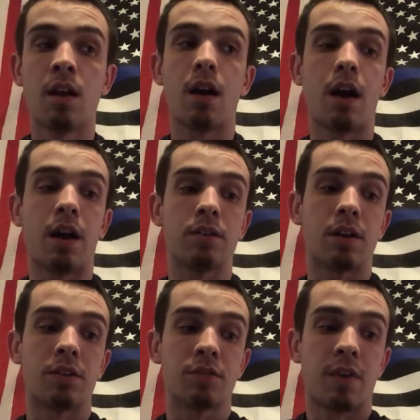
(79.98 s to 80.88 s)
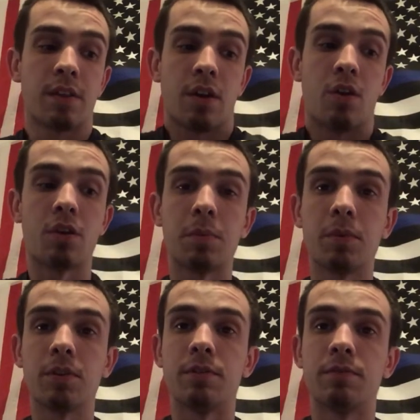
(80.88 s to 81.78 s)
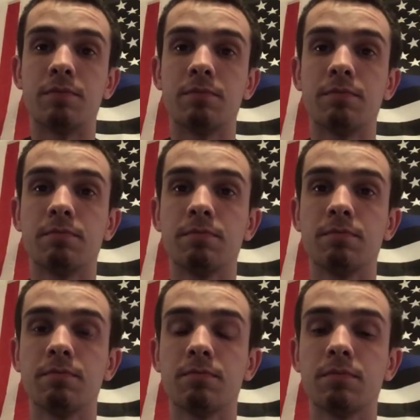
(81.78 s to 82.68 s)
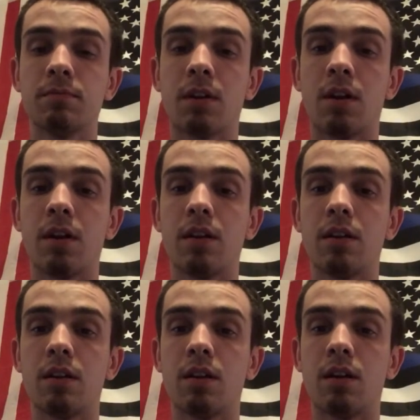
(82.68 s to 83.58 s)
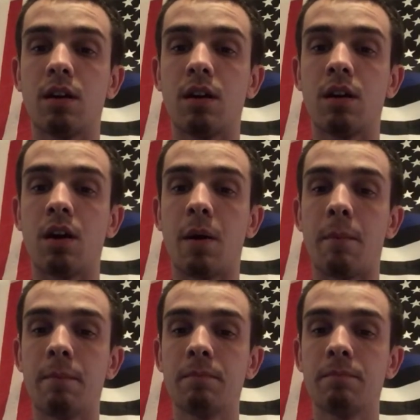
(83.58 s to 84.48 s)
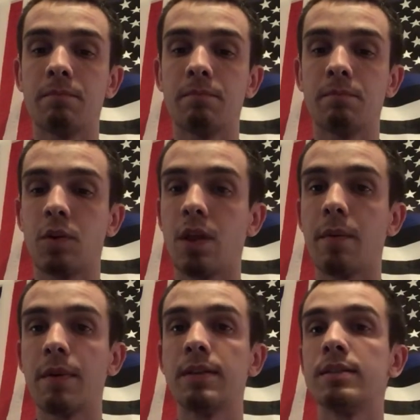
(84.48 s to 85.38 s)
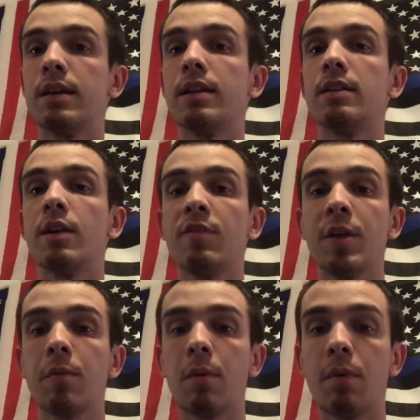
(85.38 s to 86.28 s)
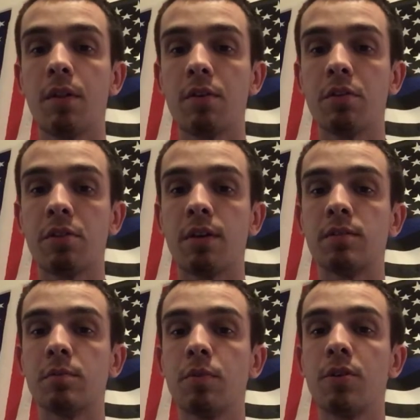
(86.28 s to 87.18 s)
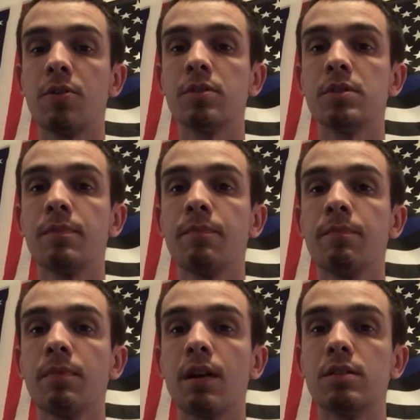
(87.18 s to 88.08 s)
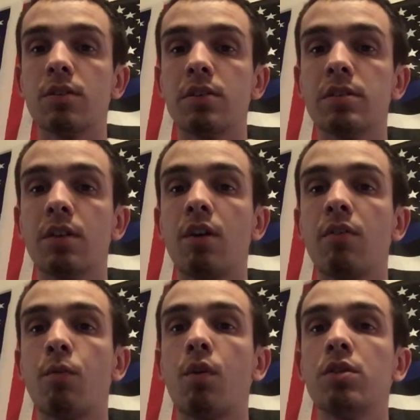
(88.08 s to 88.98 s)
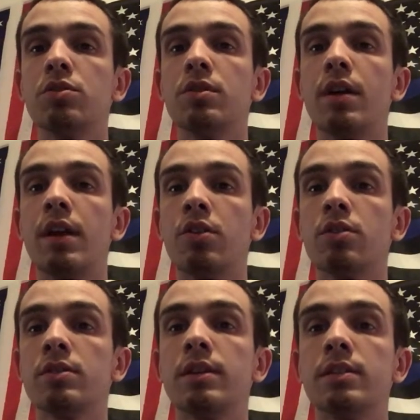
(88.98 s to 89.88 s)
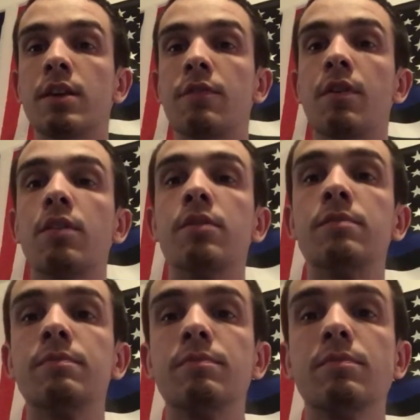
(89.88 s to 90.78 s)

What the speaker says: I just find that hard to believe. Alright? But that being said, Dev, keep everybody there in thoughts and prayers. As always, thank y'all for watching, and y'all stay safe out there.